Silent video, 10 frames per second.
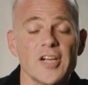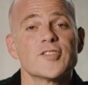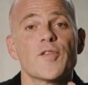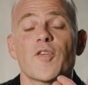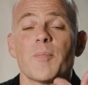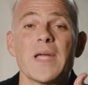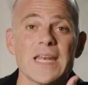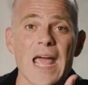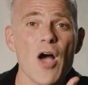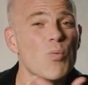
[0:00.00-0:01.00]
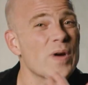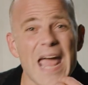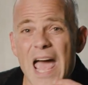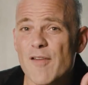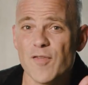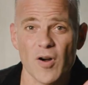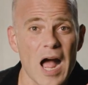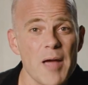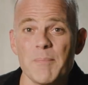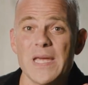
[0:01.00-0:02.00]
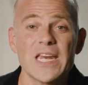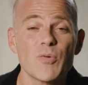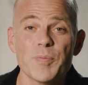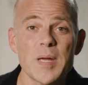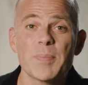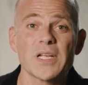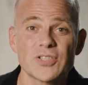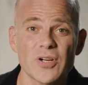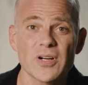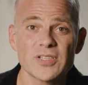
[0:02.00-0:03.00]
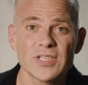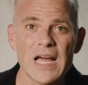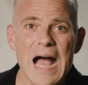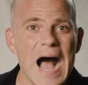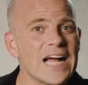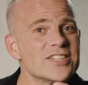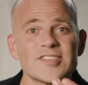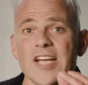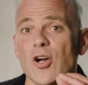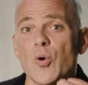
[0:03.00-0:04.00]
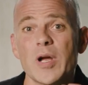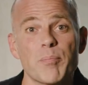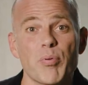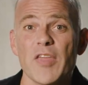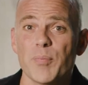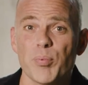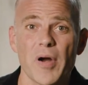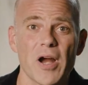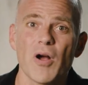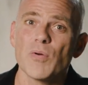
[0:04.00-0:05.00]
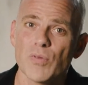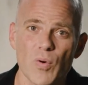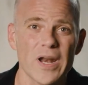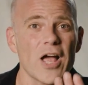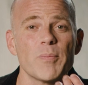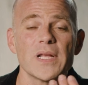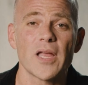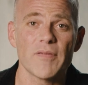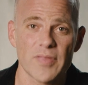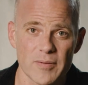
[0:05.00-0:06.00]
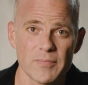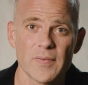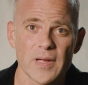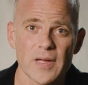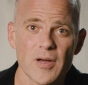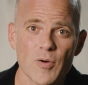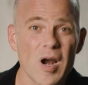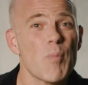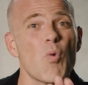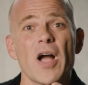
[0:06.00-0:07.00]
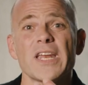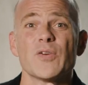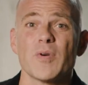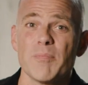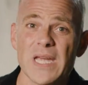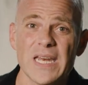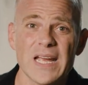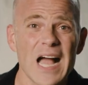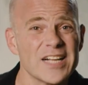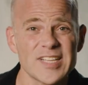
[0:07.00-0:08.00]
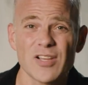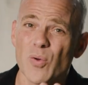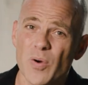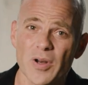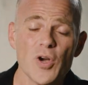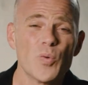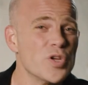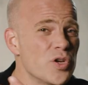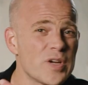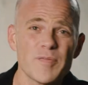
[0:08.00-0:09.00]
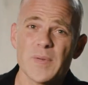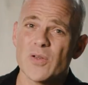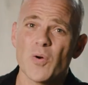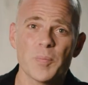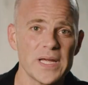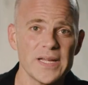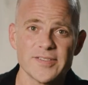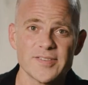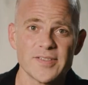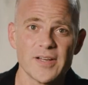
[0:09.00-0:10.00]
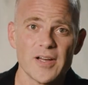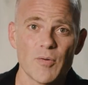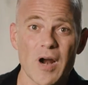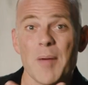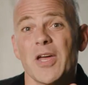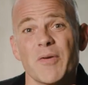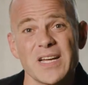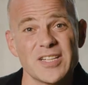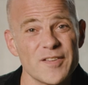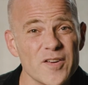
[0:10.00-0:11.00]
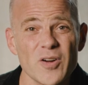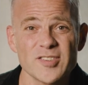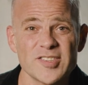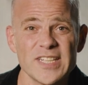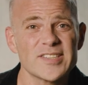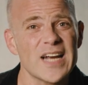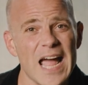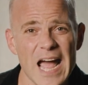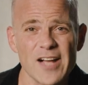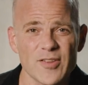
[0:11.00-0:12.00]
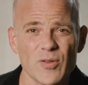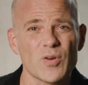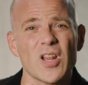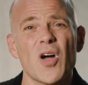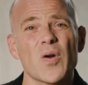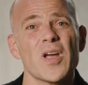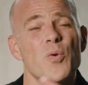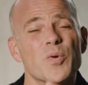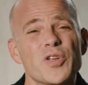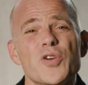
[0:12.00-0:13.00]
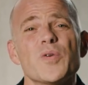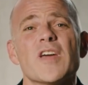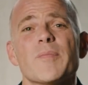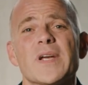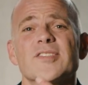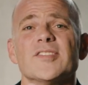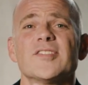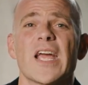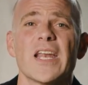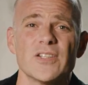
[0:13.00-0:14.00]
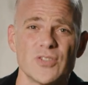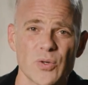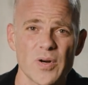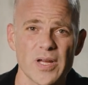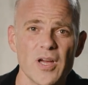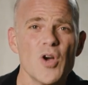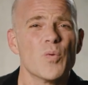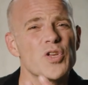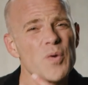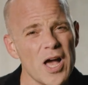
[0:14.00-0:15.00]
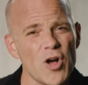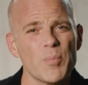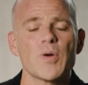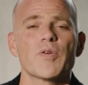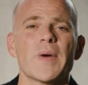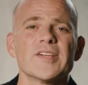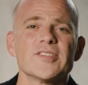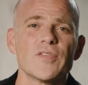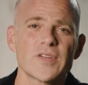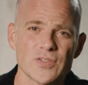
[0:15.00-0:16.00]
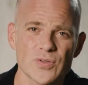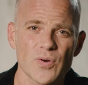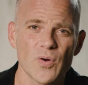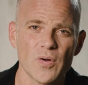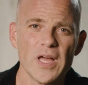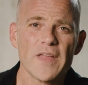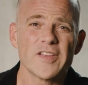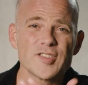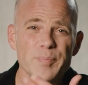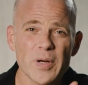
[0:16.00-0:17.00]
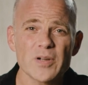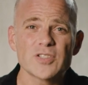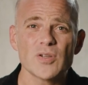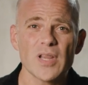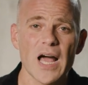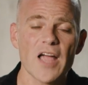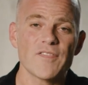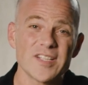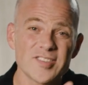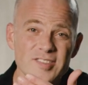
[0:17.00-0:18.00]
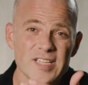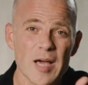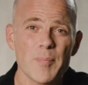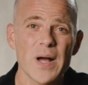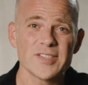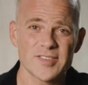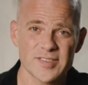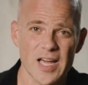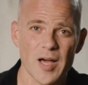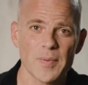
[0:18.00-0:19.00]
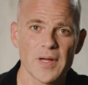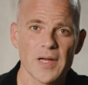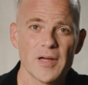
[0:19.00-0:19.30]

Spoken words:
So for me now, whenever I'm meeting with people at church, I just say a quick breath prayer. Oh Lord, help me love them. When I'm walking into a meeting, I say, Lord, will you give me your peace? When I'm entering a difficult season, I ask the Lord, Lord, will you give me a sustaining joy? Will you help me with my self-control? The spiritual life is step by step,